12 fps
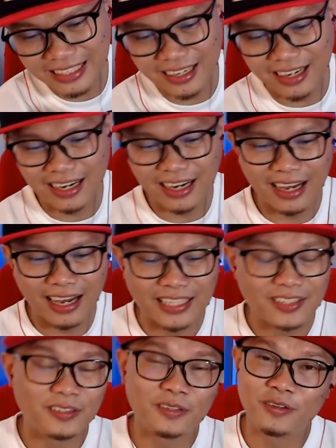
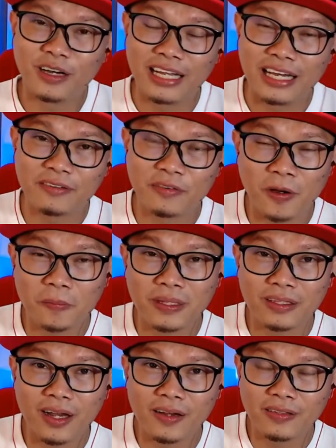I do a lot of
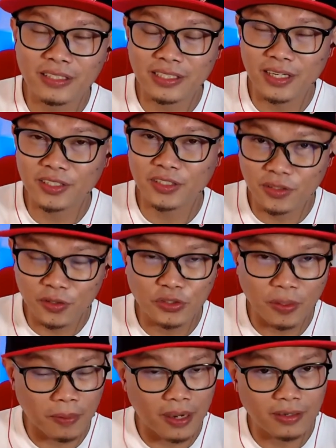commentary, discussion,
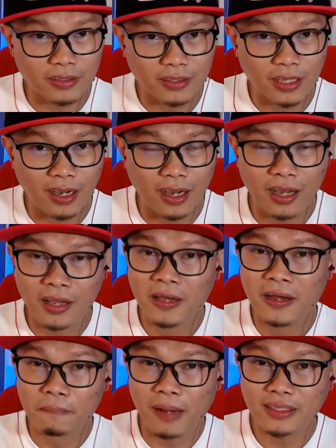news about
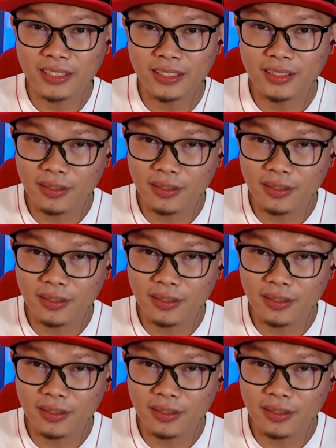boxing.